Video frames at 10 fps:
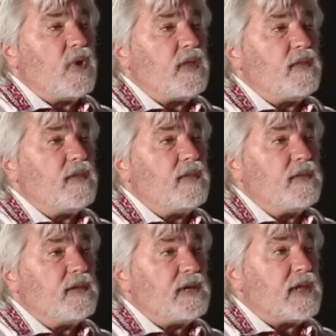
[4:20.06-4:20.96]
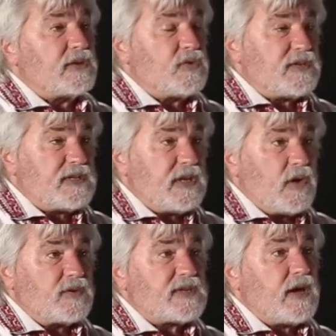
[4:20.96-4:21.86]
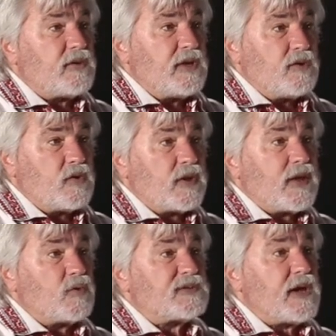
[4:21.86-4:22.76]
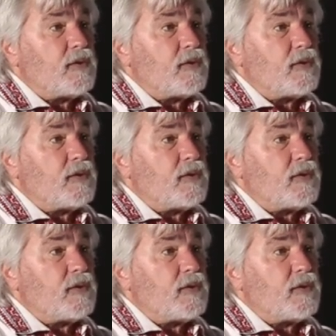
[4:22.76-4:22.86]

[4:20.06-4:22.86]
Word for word: When the electricity goes out, internet goes